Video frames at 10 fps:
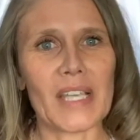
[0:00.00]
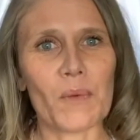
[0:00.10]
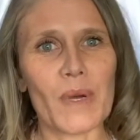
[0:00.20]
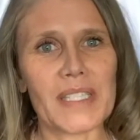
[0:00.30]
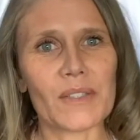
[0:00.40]

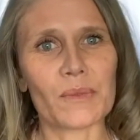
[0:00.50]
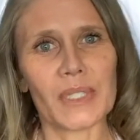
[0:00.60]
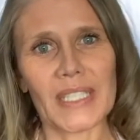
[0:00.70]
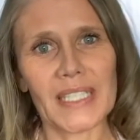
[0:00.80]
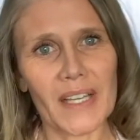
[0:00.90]
wasn't
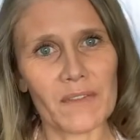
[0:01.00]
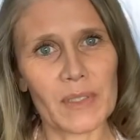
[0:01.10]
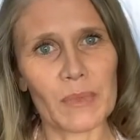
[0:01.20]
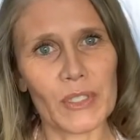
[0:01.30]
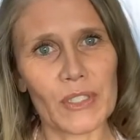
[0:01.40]
really
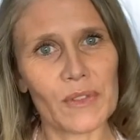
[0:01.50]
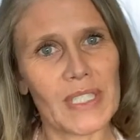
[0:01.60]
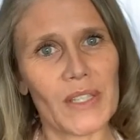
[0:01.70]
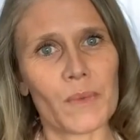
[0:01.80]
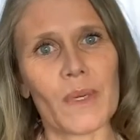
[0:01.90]
comfortable
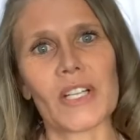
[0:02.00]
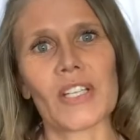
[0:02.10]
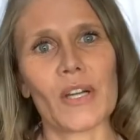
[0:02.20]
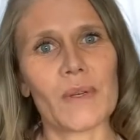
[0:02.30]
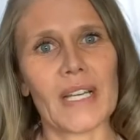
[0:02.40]
using the word
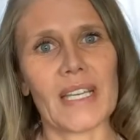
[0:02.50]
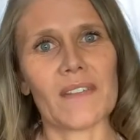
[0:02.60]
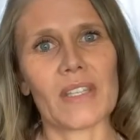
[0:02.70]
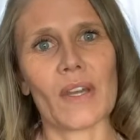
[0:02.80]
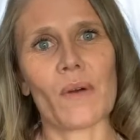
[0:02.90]
yoga,
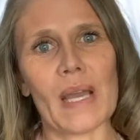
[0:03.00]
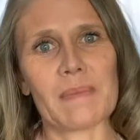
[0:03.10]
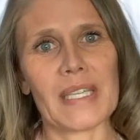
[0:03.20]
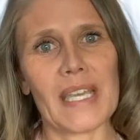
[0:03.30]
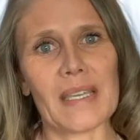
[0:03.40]
even though I
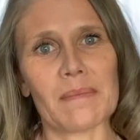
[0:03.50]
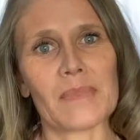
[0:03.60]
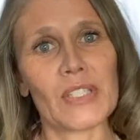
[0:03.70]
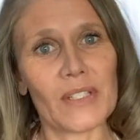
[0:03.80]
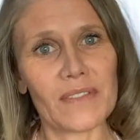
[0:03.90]
became
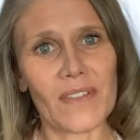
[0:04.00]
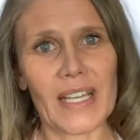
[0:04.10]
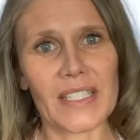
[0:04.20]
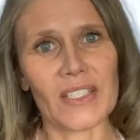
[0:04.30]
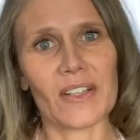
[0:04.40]

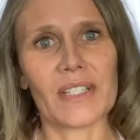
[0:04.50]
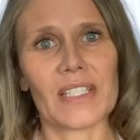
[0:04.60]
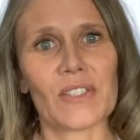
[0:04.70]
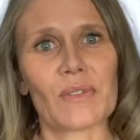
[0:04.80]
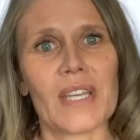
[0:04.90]
certified in yoga
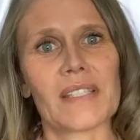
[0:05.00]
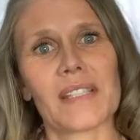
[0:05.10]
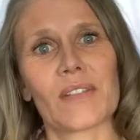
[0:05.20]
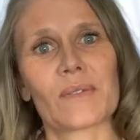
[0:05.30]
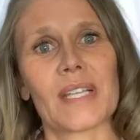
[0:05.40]
in
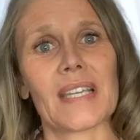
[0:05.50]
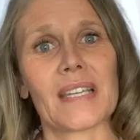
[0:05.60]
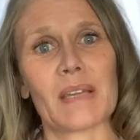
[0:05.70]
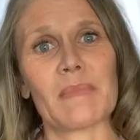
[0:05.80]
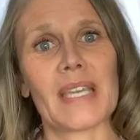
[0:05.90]
2003 and
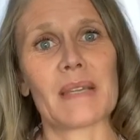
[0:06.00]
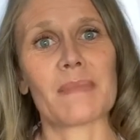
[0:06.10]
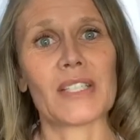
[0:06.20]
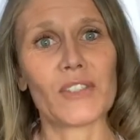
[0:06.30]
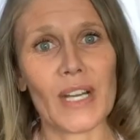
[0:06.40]
I began
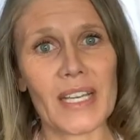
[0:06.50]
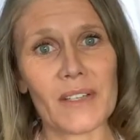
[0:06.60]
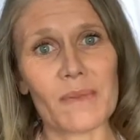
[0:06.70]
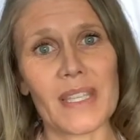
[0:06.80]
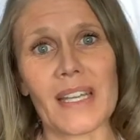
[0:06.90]
my
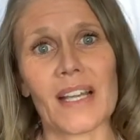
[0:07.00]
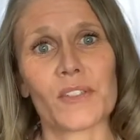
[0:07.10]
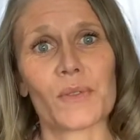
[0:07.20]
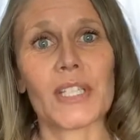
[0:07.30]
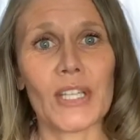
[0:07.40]
training with an
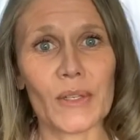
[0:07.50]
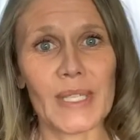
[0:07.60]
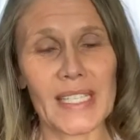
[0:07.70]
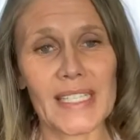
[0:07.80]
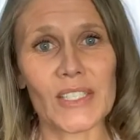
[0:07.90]
actual
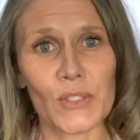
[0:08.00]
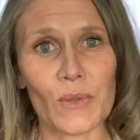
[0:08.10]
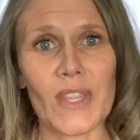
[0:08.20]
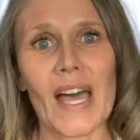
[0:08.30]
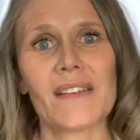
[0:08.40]
yogi in
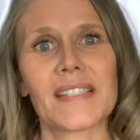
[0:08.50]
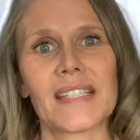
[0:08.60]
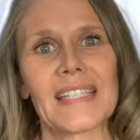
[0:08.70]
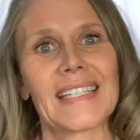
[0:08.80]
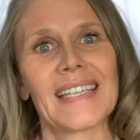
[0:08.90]
2000.